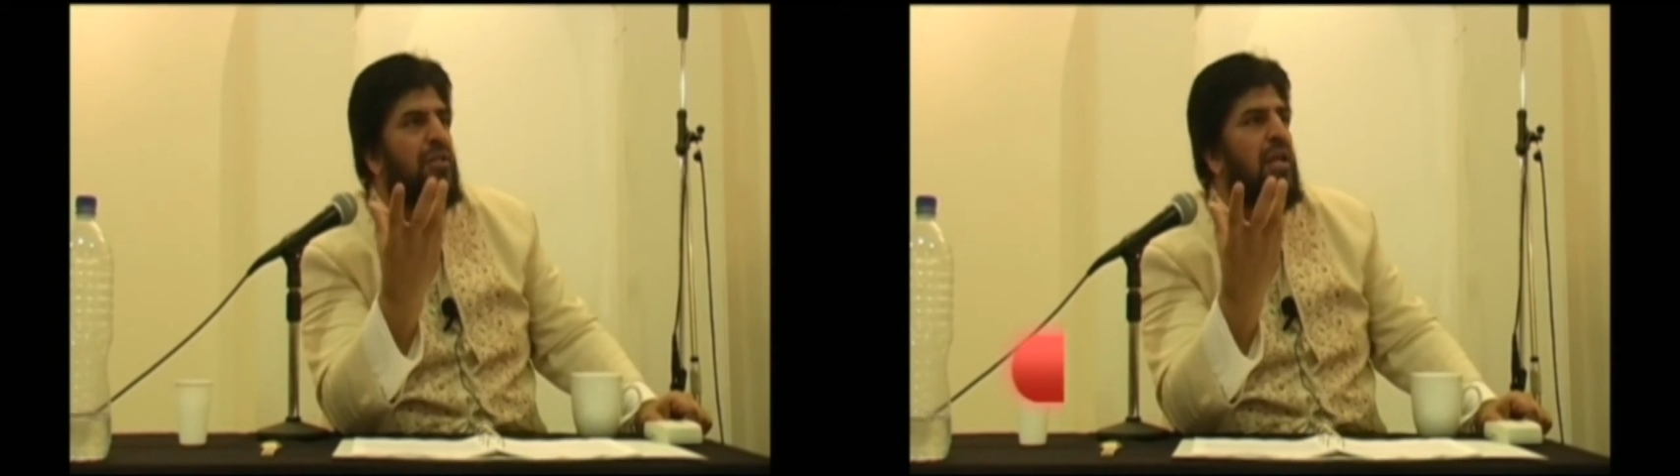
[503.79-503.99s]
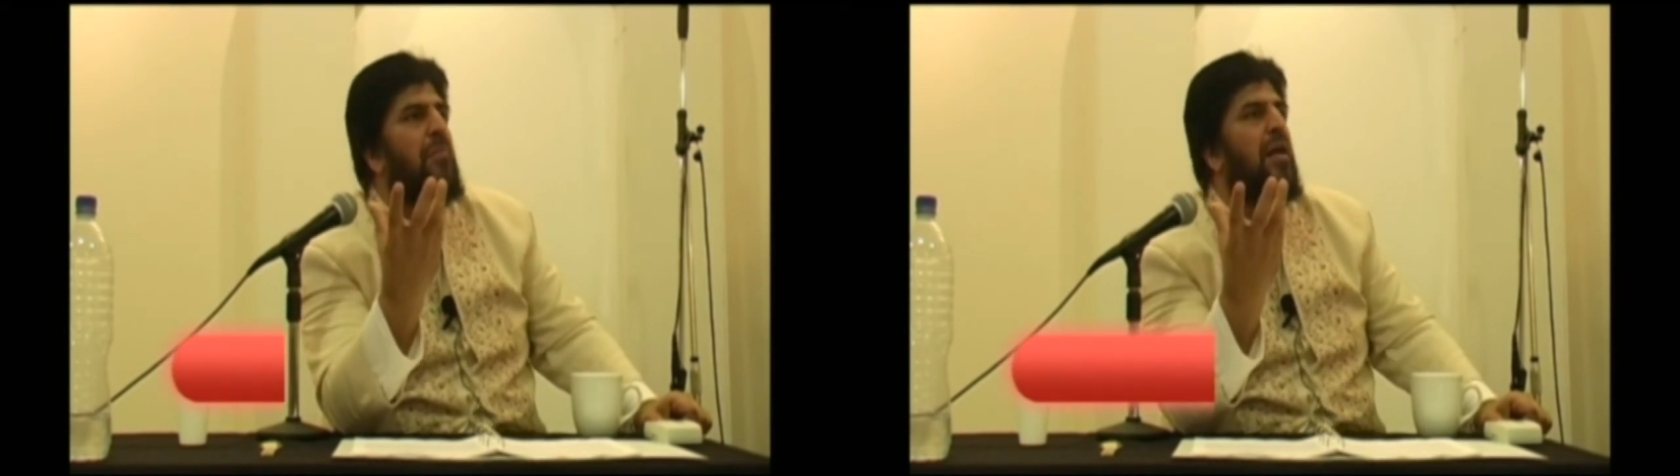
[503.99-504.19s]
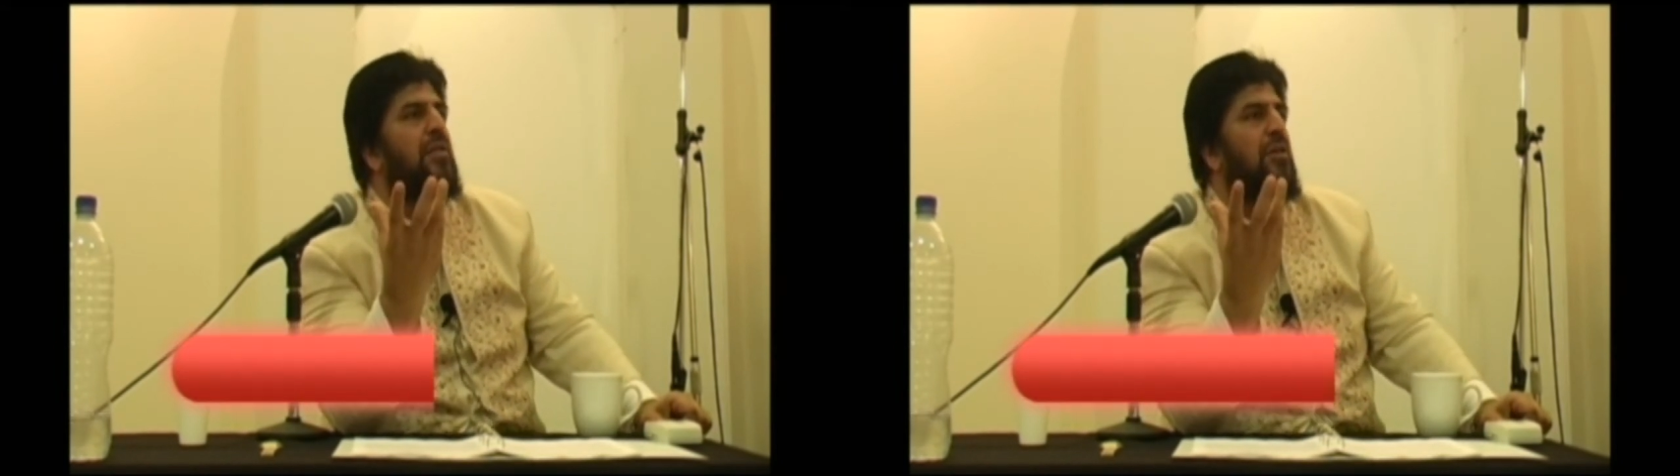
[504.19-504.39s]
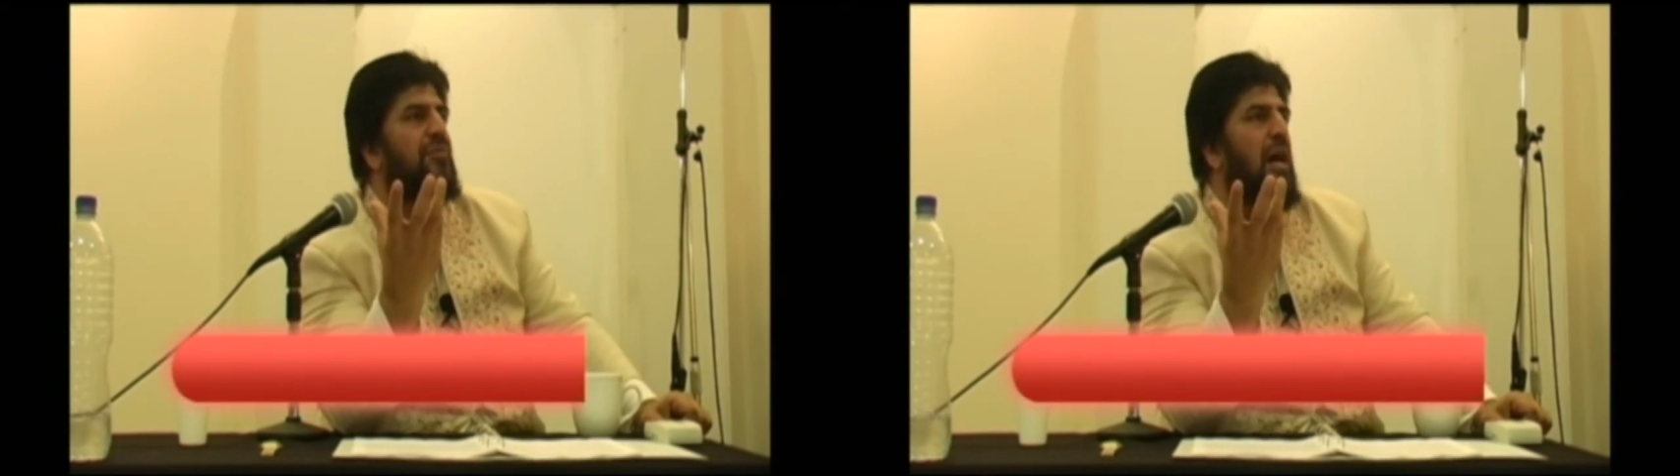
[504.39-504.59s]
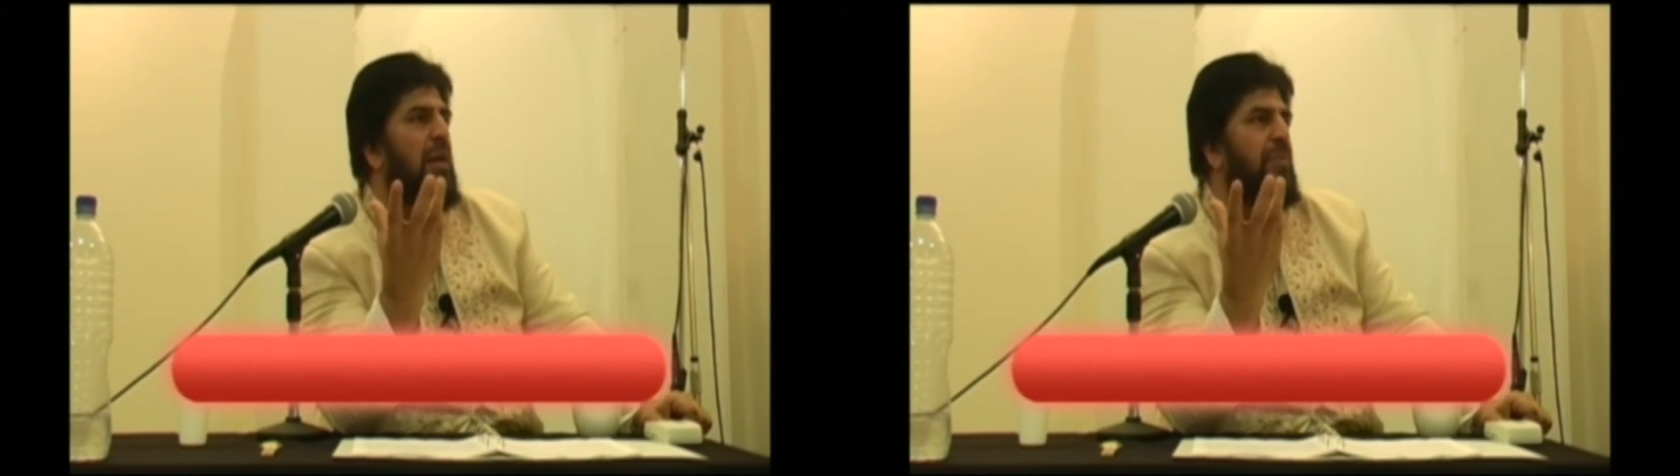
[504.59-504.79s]
commander of
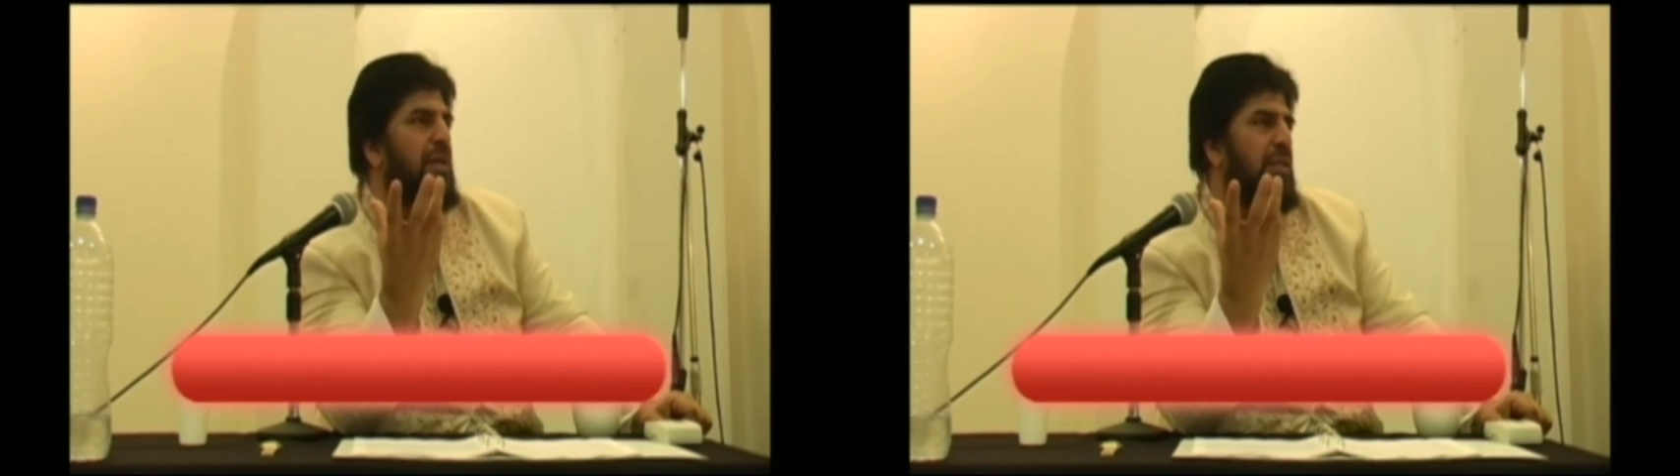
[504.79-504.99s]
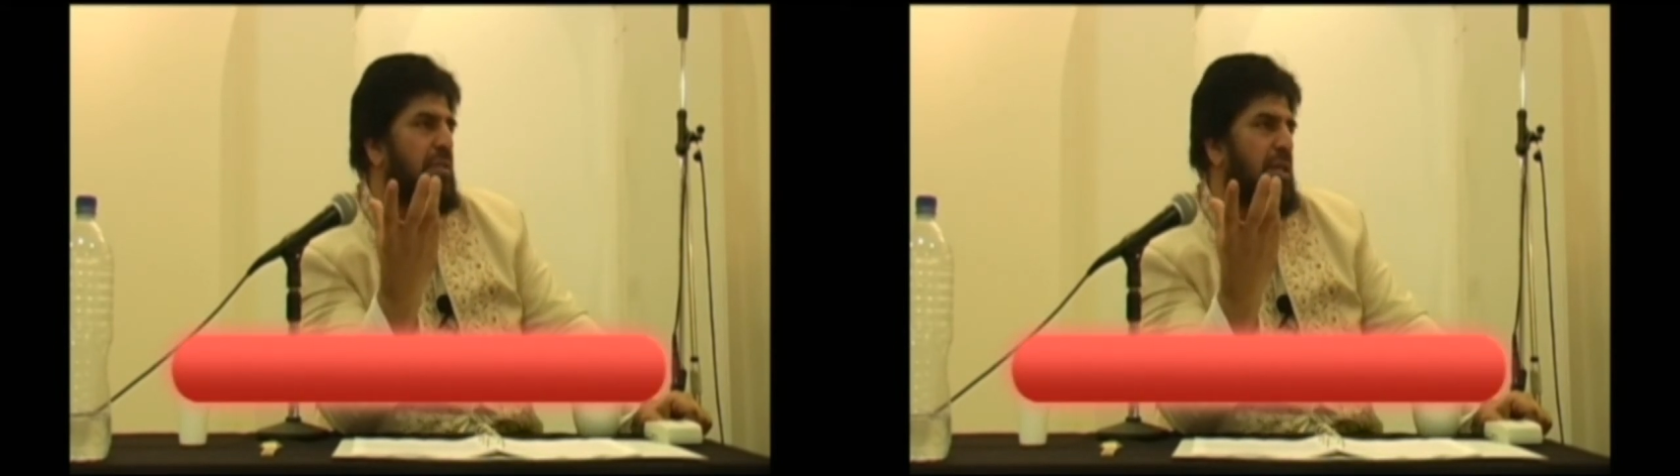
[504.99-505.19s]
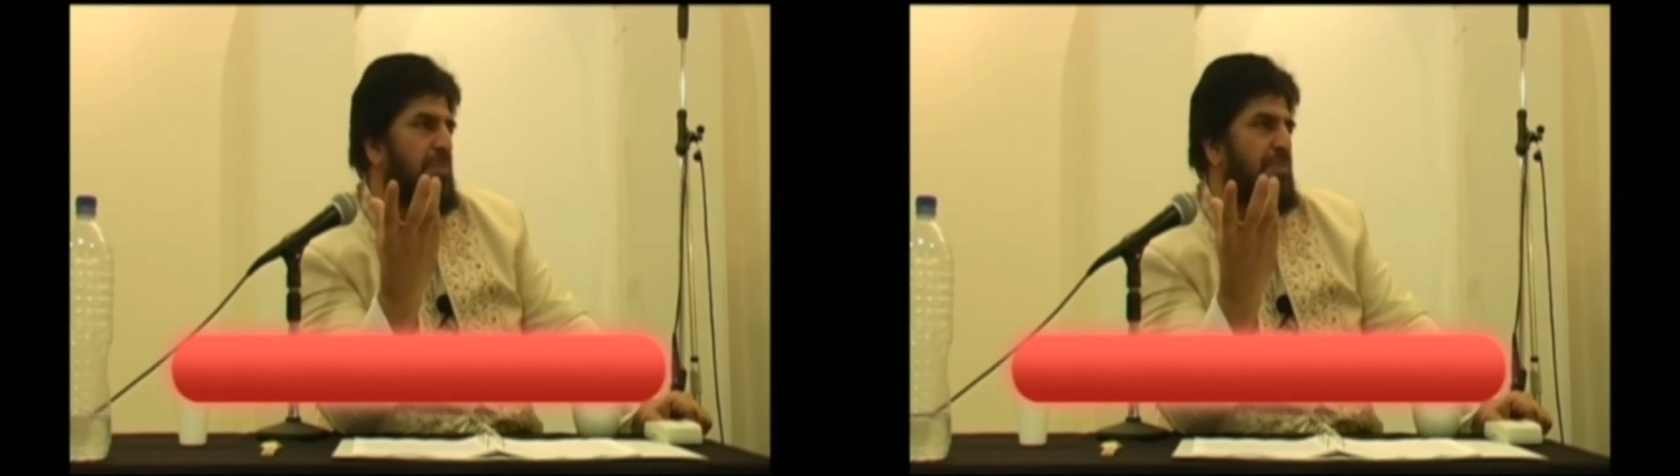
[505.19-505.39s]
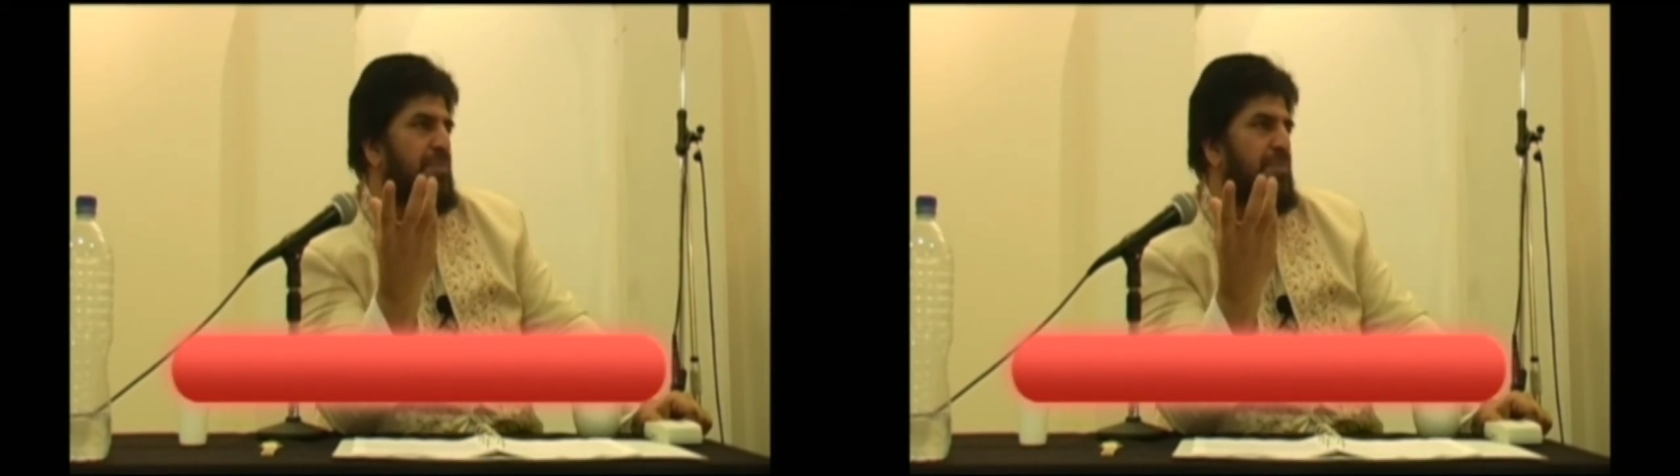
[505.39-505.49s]
the army at that time.